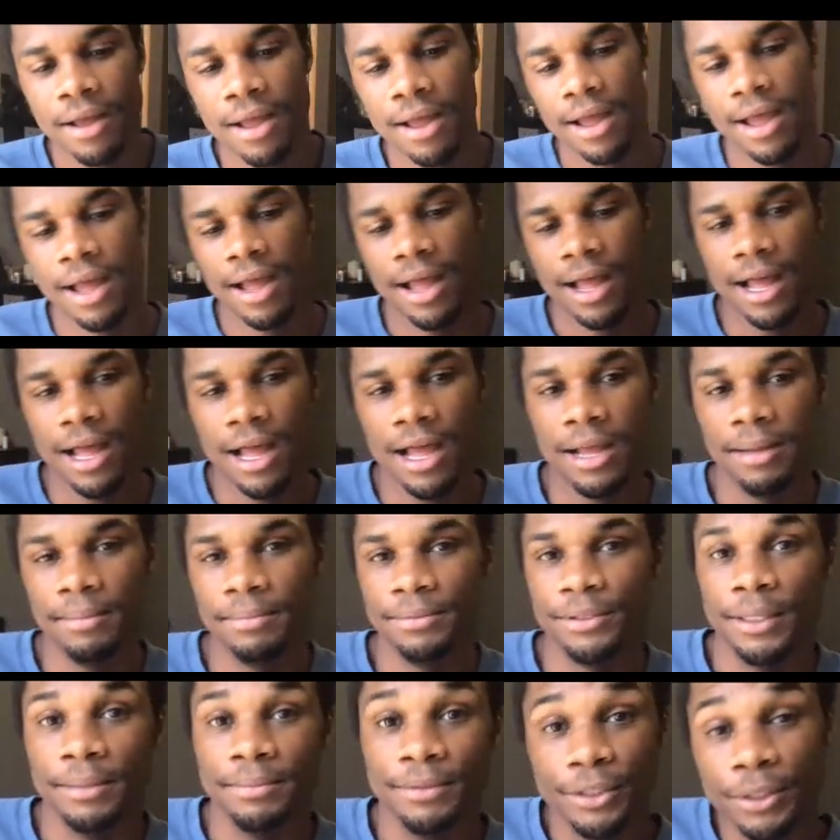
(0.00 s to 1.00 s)

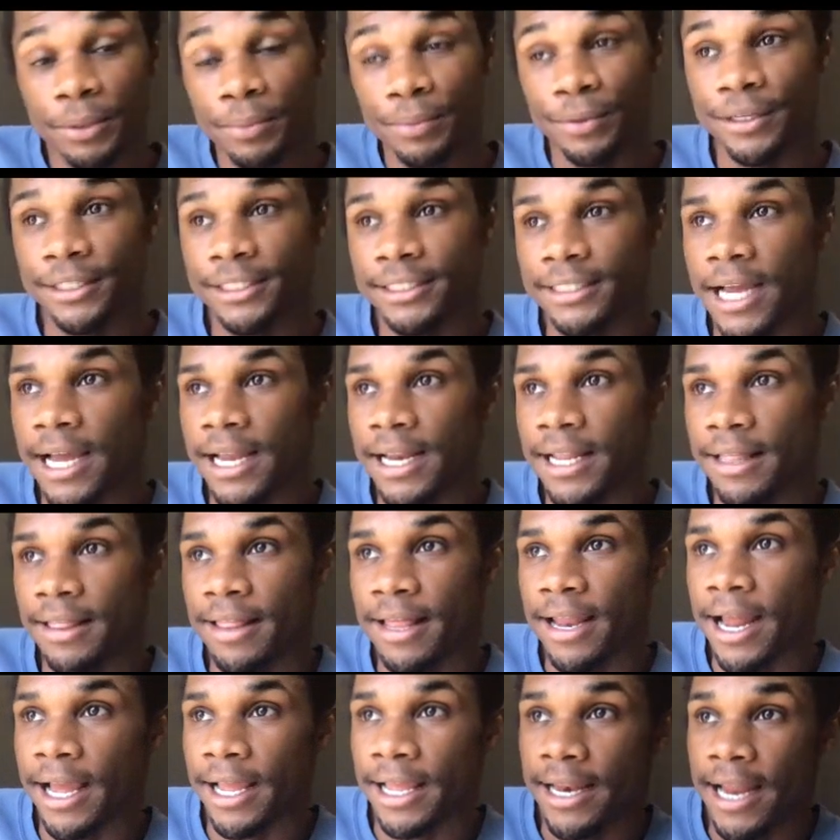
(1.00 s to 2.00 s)
So I'm super excited that
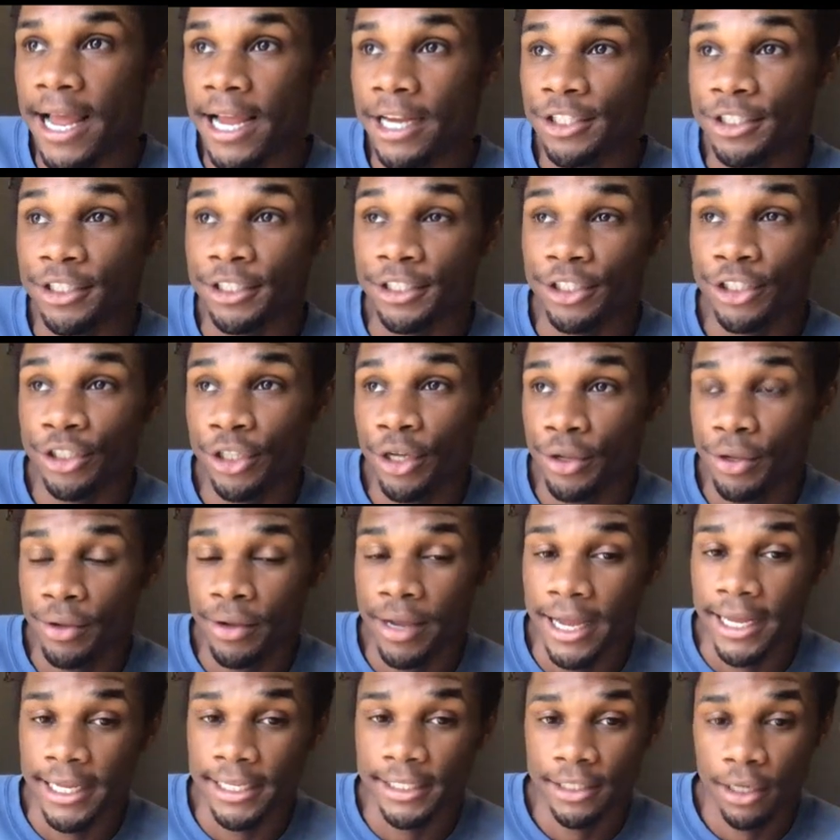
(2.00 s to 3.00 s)
I can actually show you
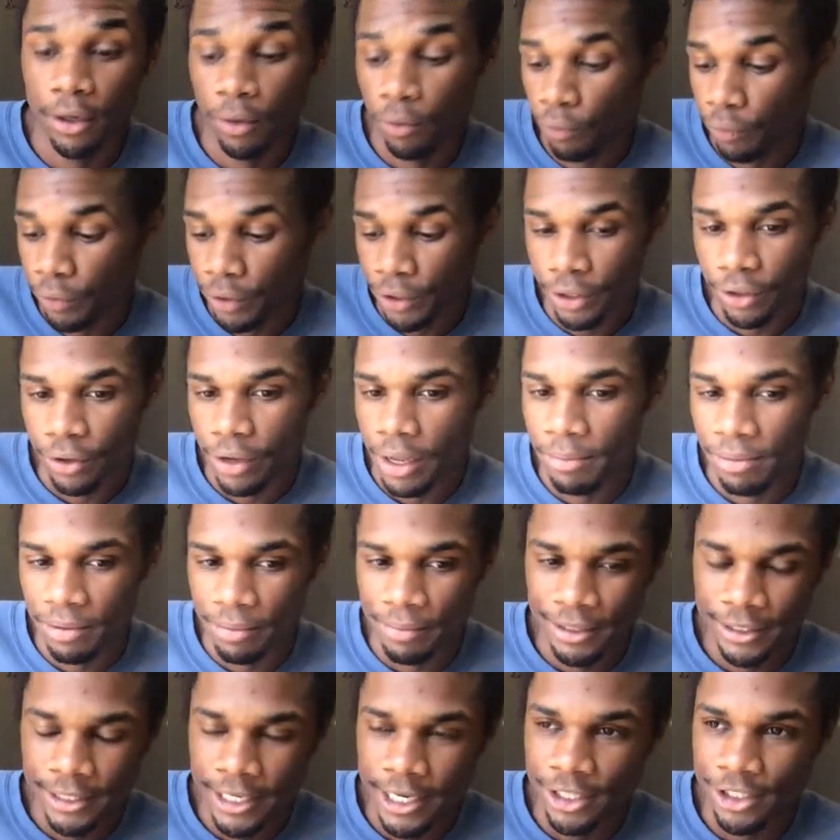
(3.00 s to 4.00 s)
guys a real
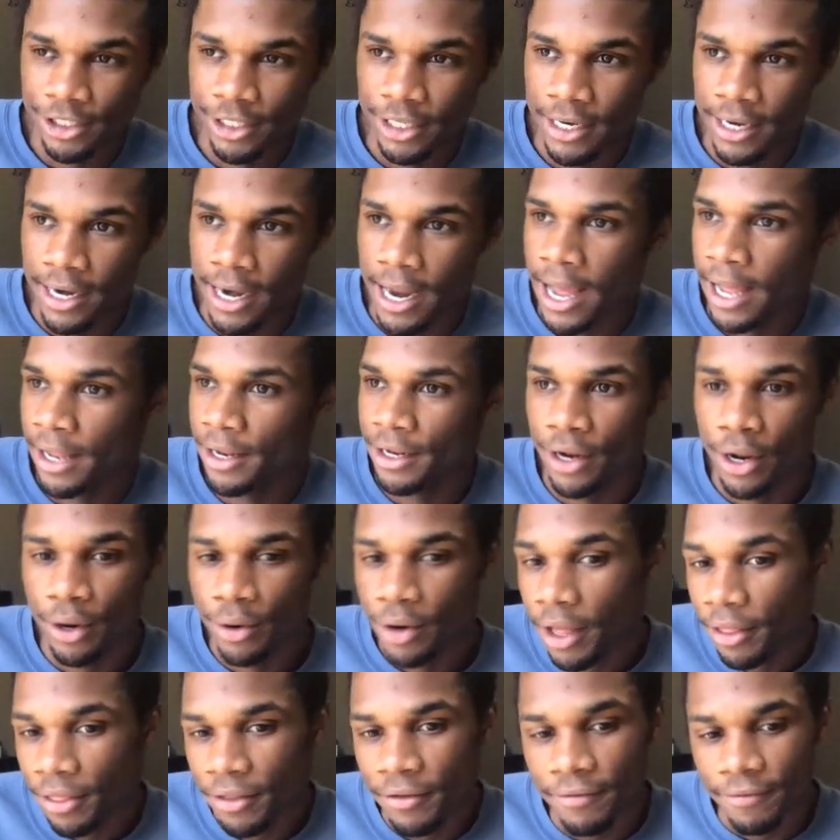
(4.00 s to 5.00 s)
implementation,
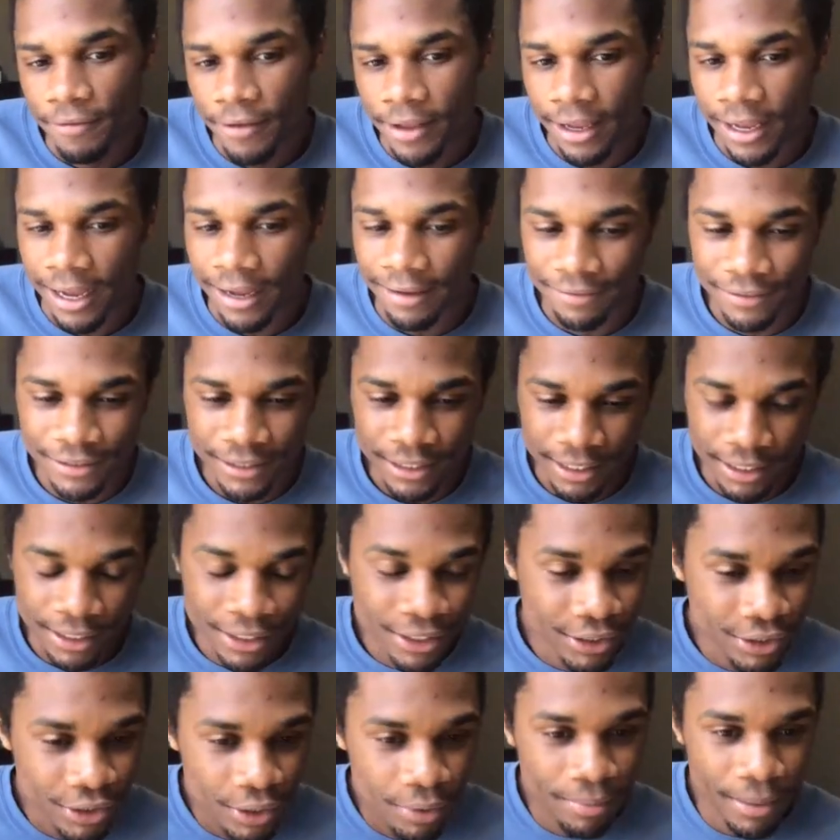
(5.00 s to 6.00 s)
nothing big. I've seen
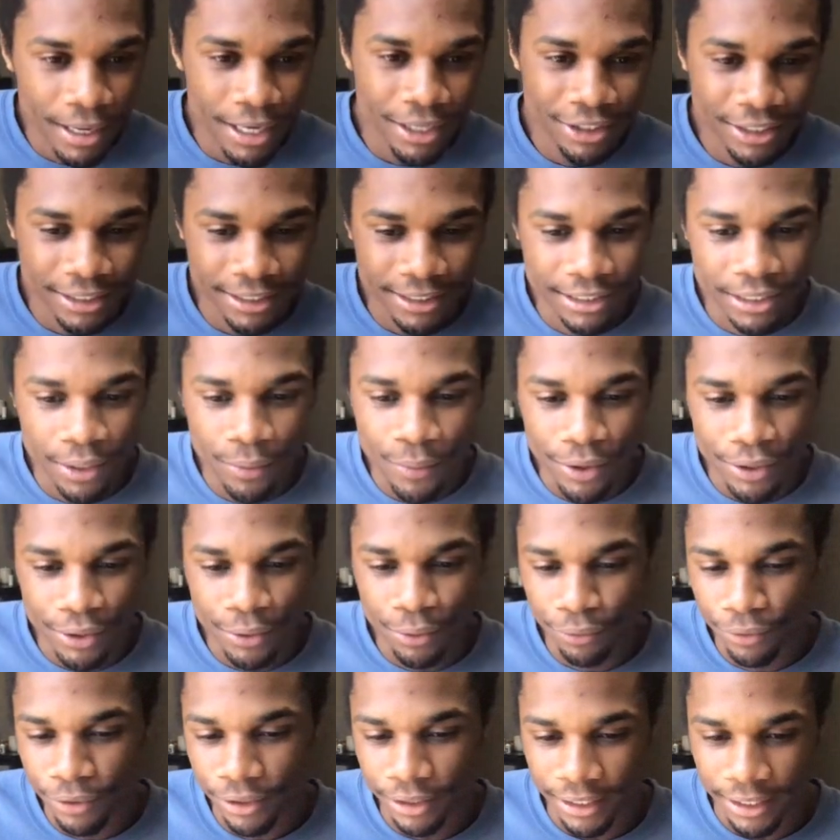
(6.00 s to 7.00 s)
so much as someone who
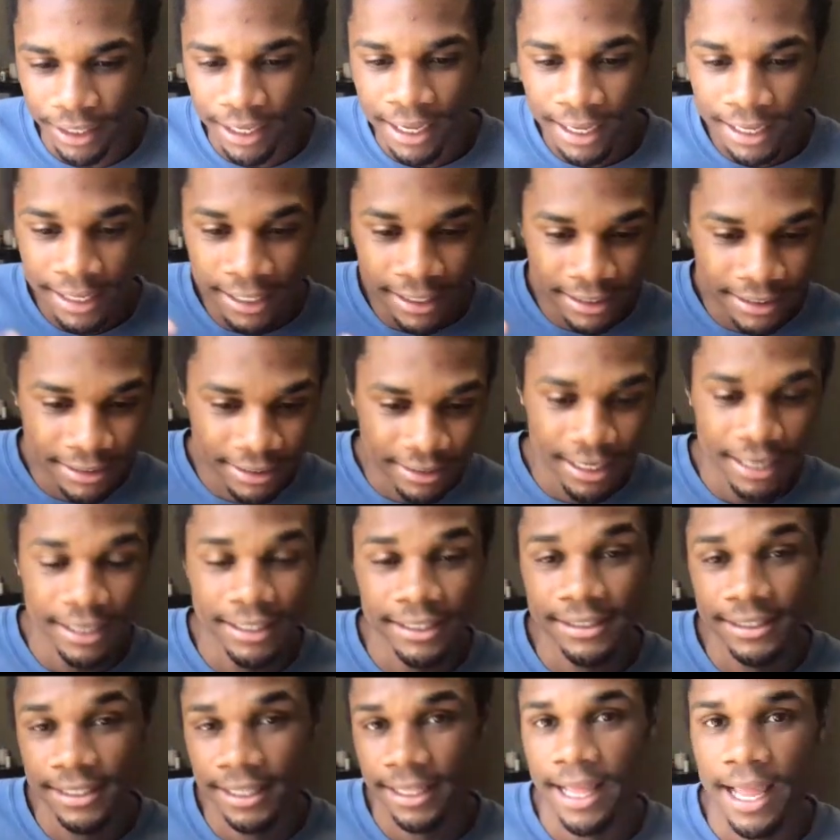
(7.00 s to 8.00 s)
really
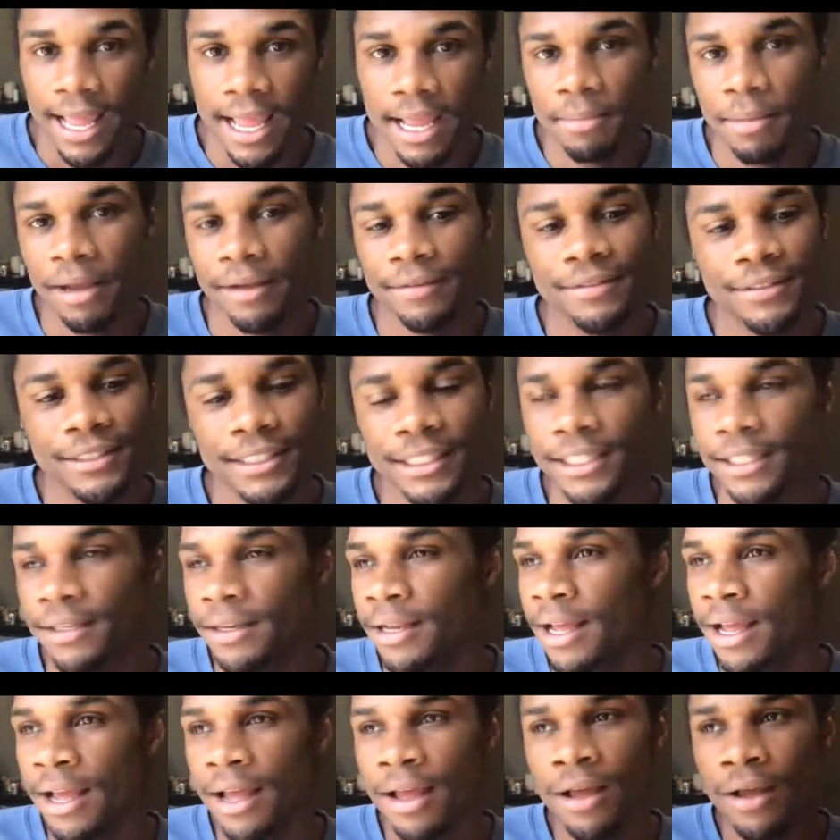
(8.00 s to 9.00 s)
studies the game. I've seen
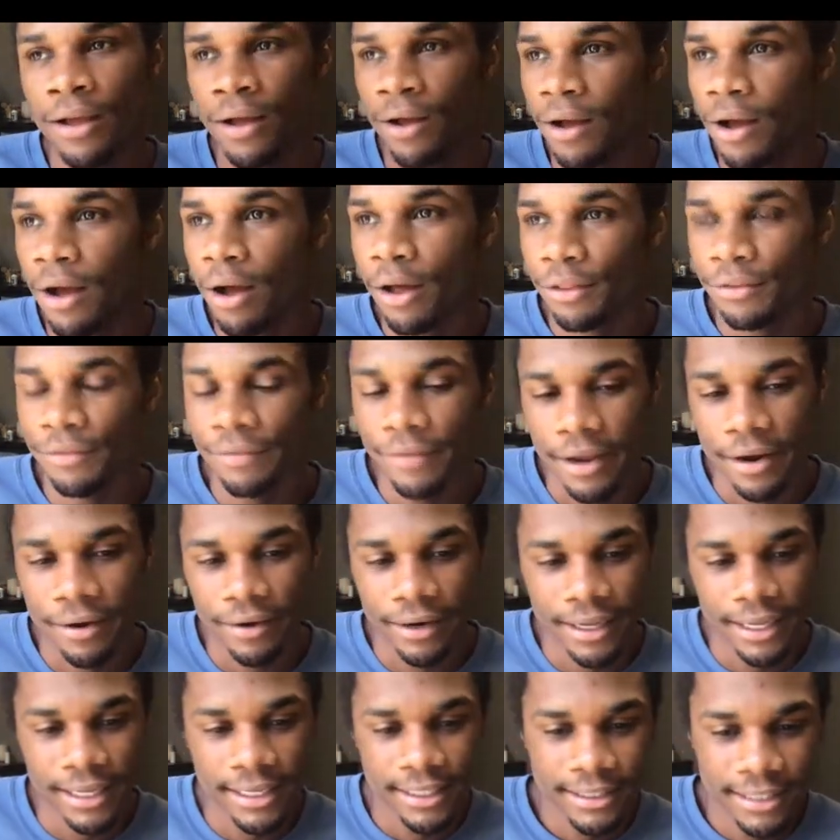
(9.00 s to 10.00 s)
all the
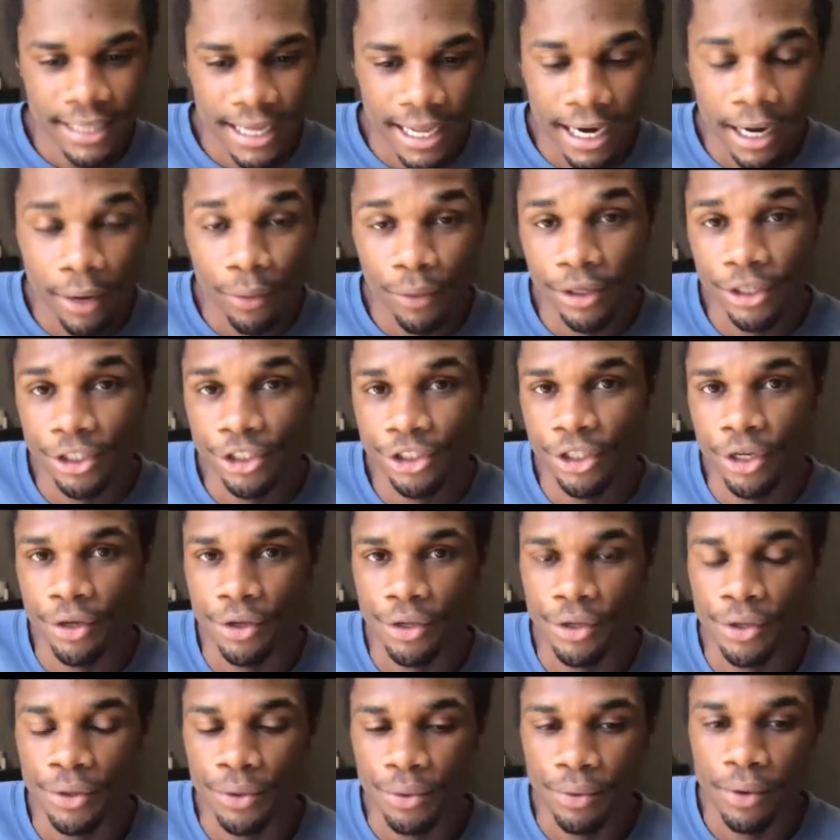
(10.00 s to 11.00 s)
variants, and I want to show
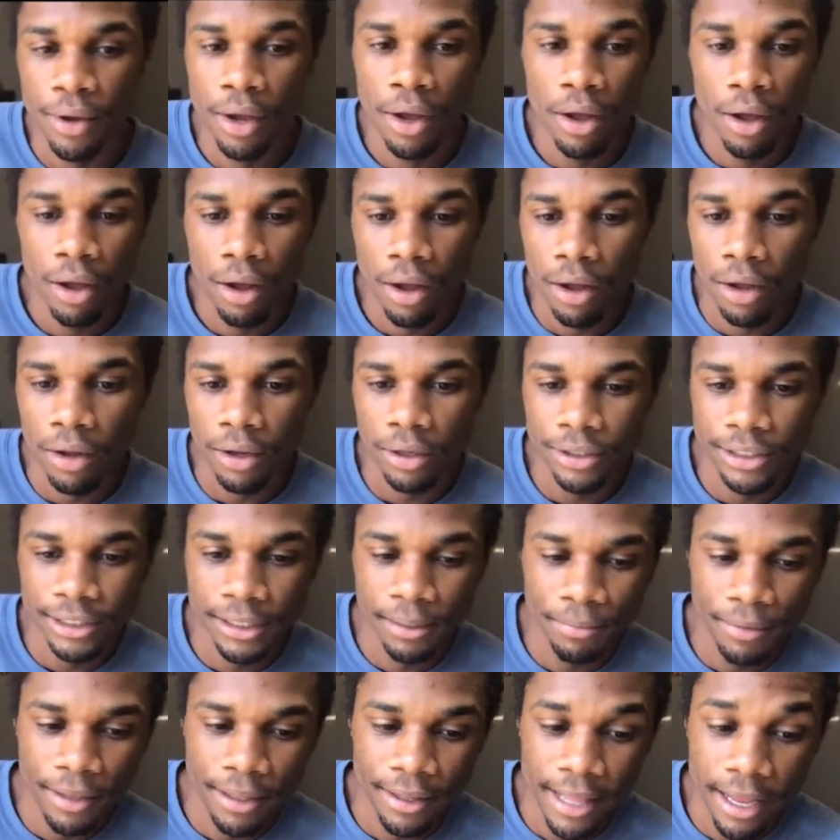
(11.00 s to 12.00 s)
you all
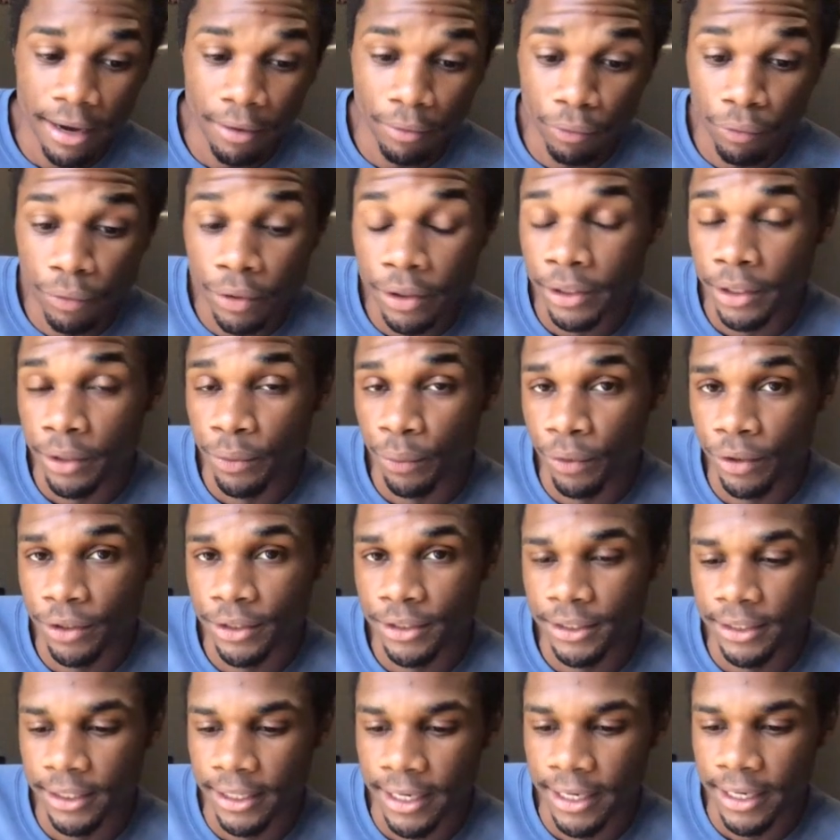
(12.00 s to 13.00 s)
something that really works
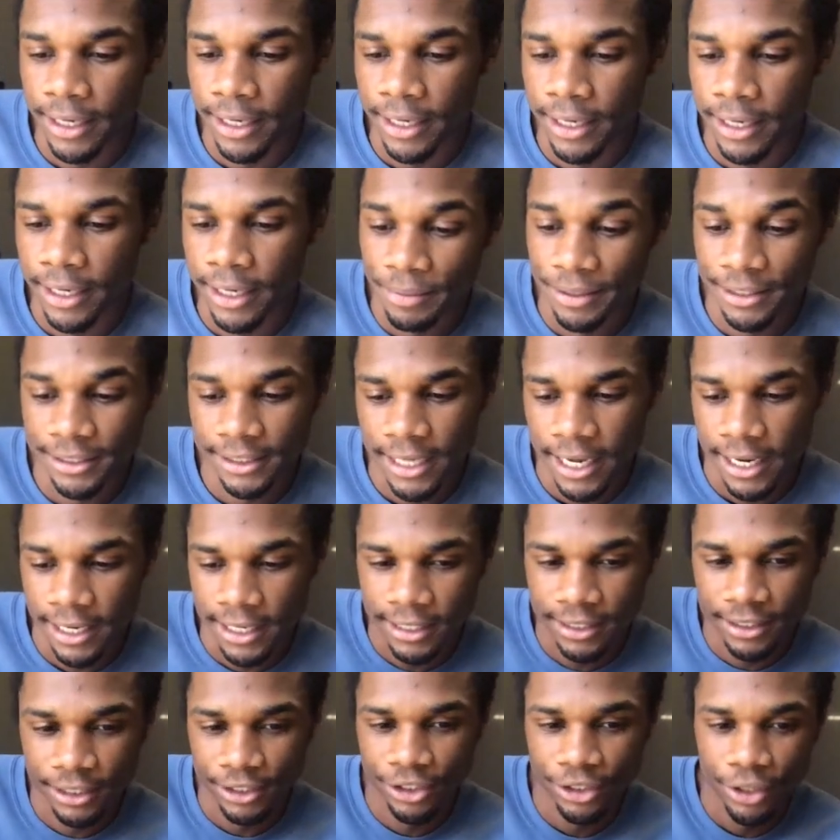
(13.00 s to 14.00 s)
today. So I'm excited
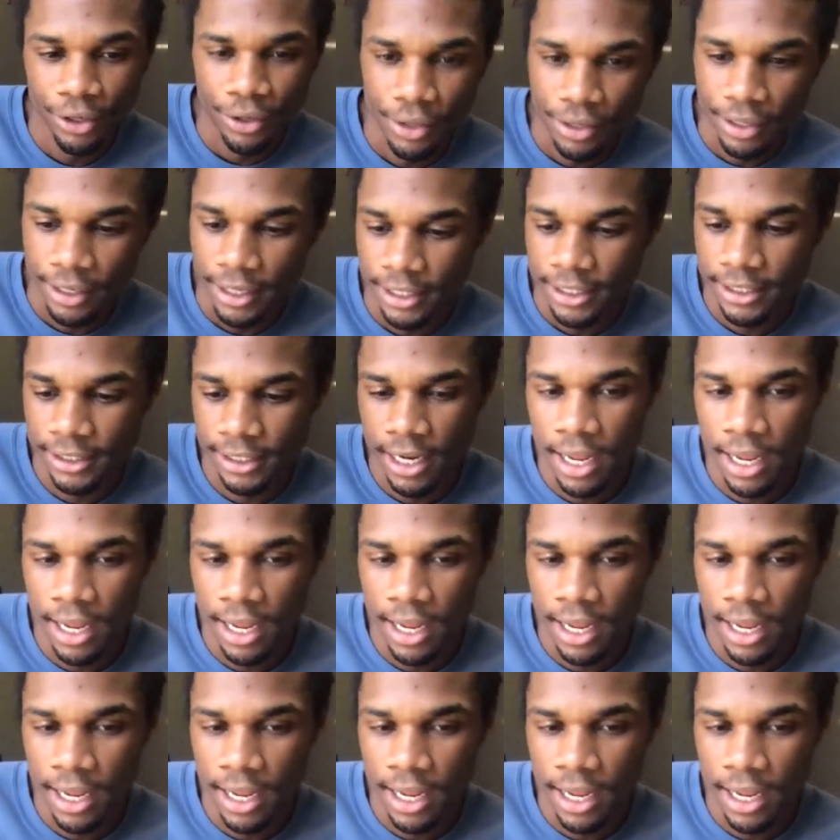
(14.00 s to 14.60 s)
to show you this.